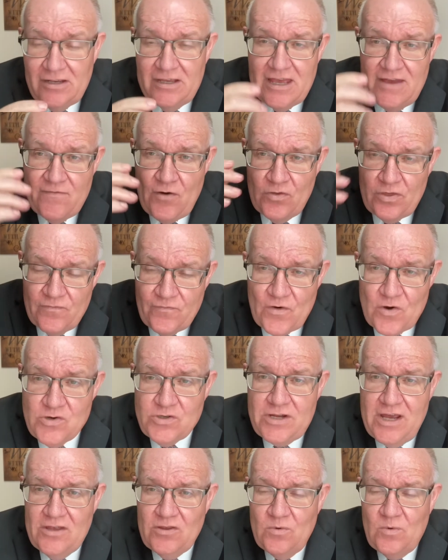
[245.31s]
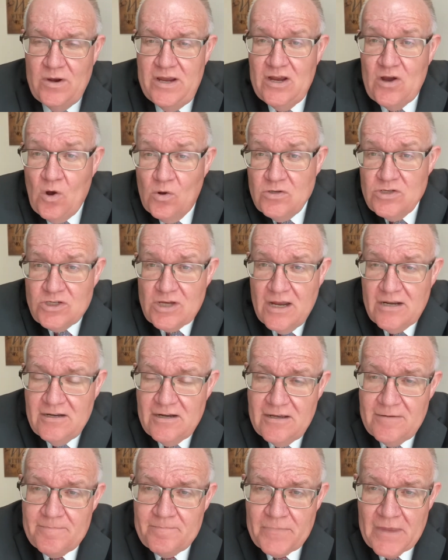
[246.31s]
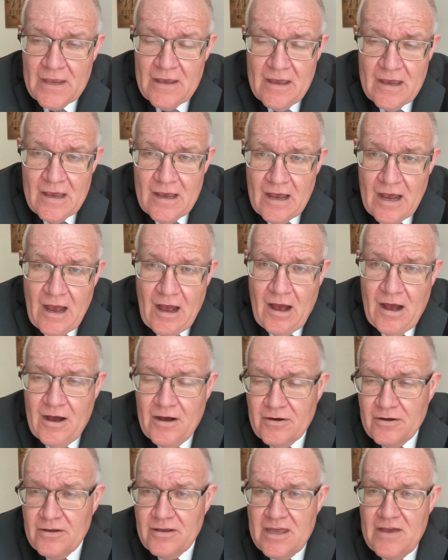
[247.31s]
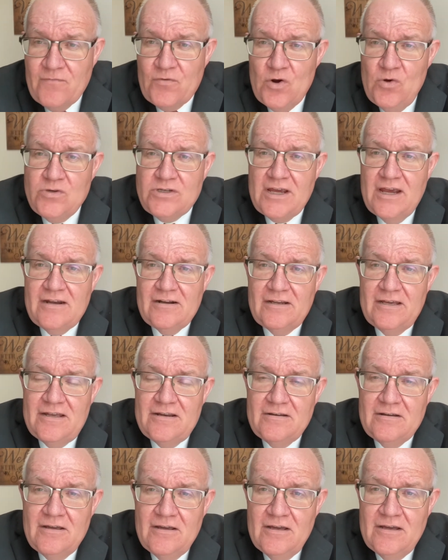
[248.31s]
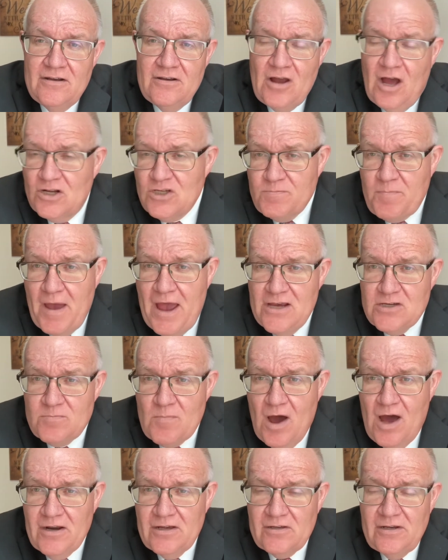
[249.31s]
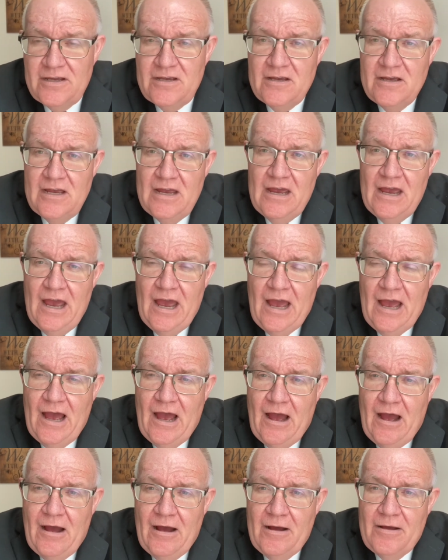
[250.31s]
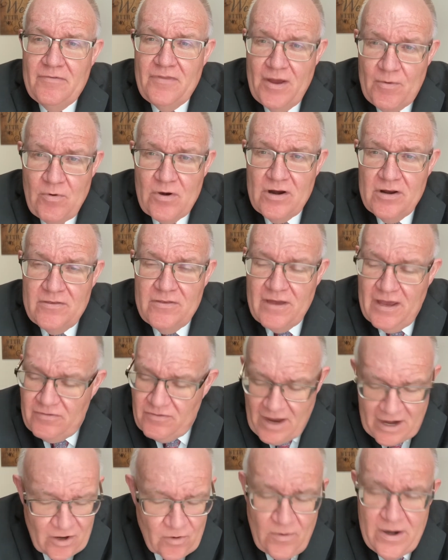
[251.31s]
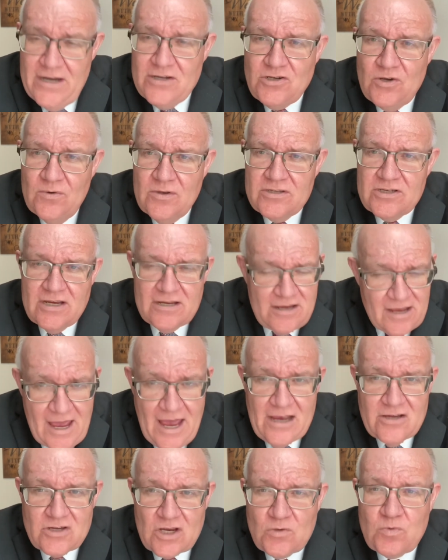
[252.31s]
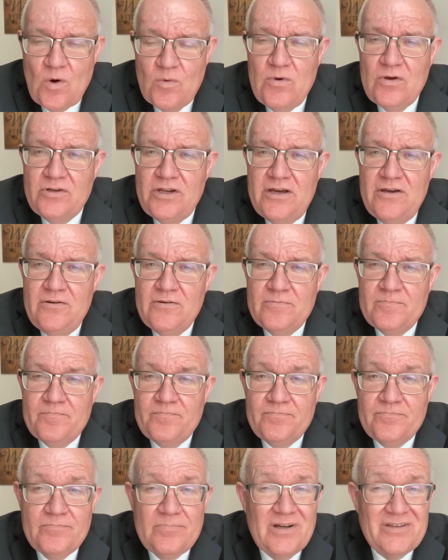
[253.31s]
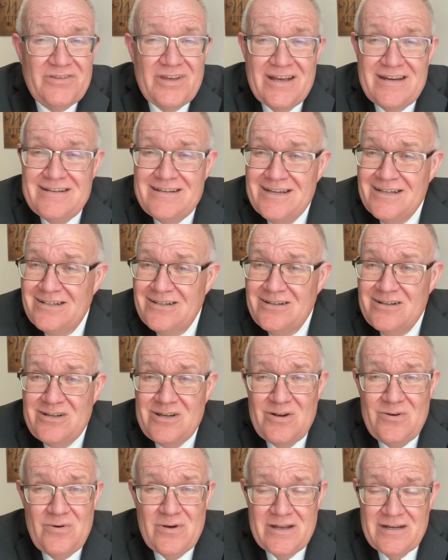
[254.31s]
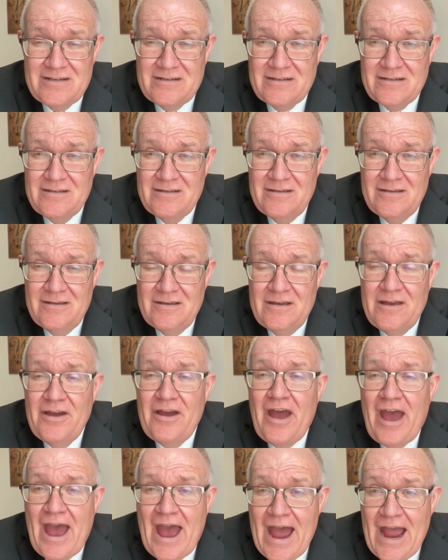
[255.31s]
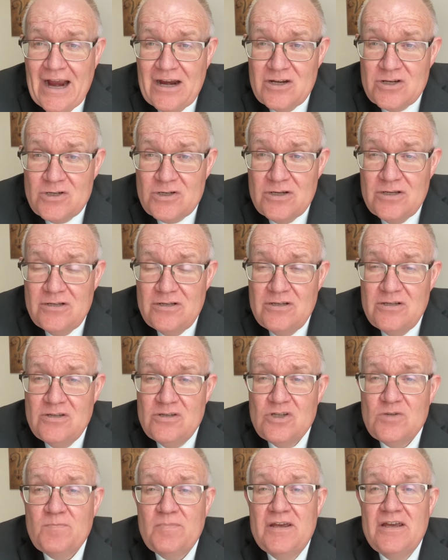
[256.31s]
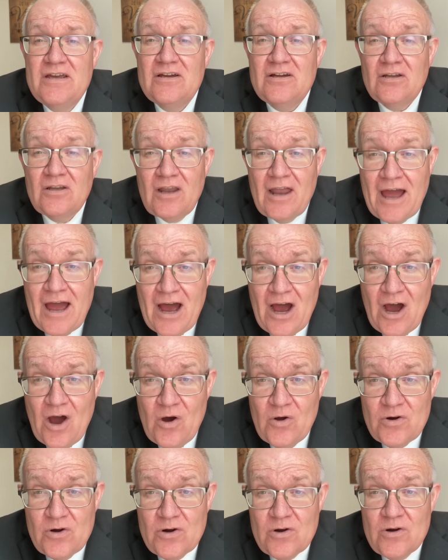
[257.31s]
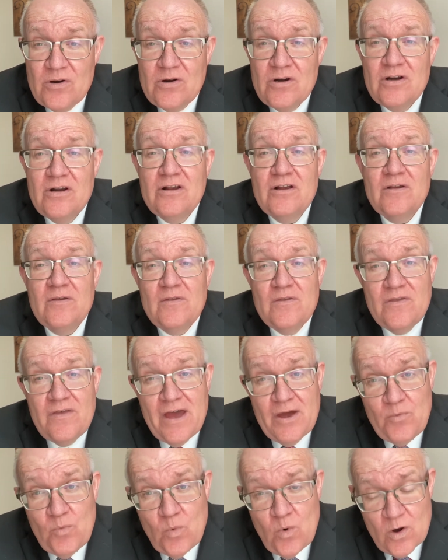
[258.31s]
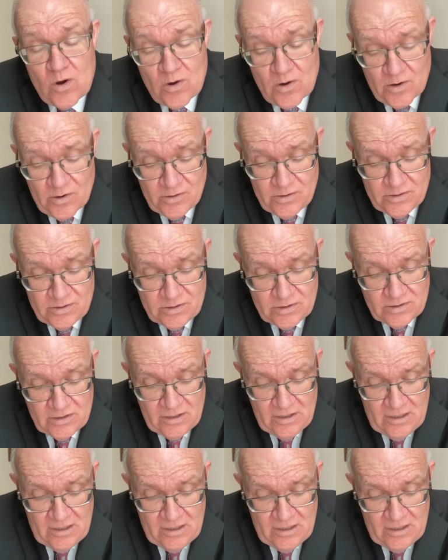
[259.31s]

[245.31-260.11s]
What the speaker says: give on the first day of the week, on Sunday, give routinely, not spasmodically. They agreed to it, said, yes, that's what we'll do. But they didn't do it. Actions speak louder than words.